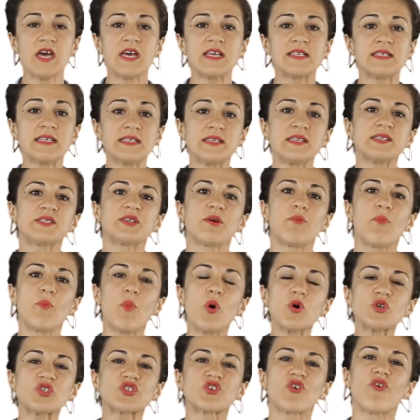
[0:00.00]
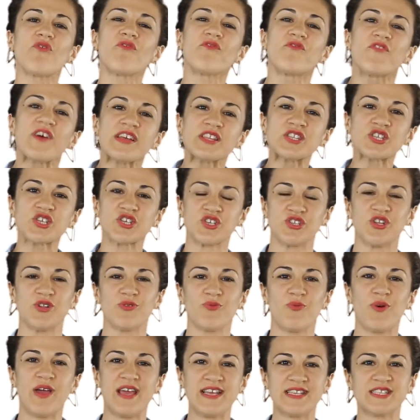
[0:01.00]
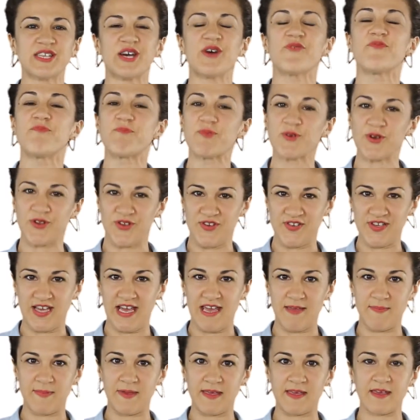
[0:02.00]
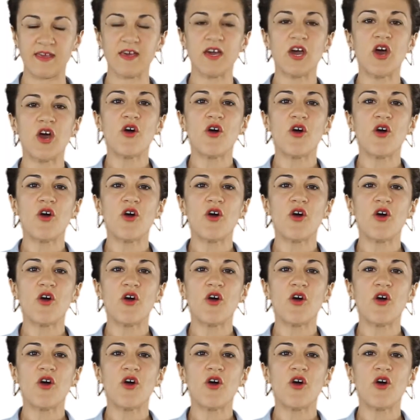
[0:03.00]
This is the most conventional ways of prototyping.